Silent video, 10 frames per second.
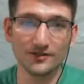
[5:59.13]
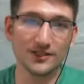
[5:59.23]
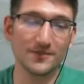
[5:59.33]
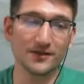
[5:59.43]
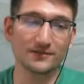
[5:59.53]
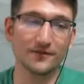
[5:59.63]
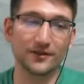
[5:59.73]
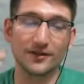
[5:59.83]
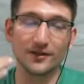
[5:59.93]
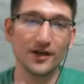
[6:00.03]
suspension for
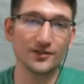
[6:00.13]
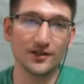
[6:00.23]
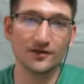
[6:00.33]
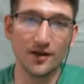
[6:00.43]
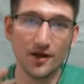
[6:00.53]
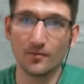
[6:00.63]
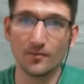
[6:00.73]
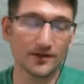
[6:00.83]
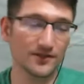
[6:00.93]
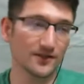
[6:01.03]
the concussion,
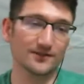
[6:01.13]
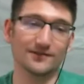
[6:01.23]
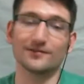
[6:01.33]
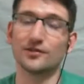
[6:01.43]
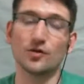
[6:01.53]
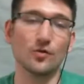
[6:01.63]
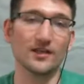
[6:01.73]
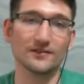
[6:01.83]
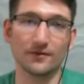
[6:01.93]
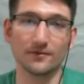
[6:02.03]
but just 2
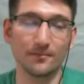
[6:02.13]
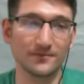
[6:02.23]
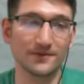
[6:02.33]
weeks for